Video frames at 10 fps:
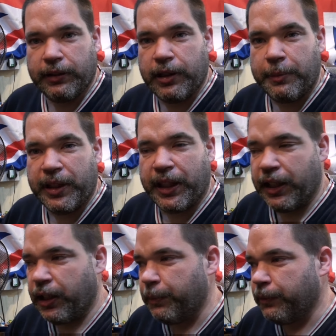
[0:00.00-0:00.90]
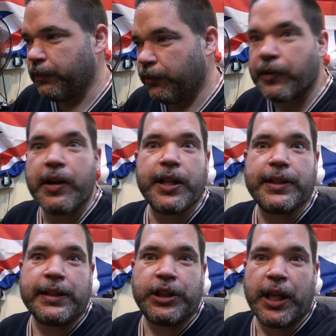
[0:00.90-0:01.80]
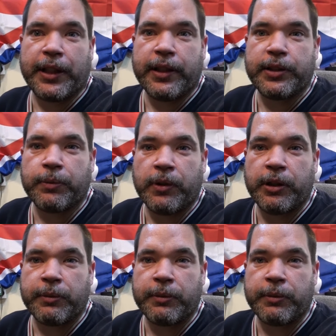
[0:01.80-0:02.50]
I'm a variety channel. That's what I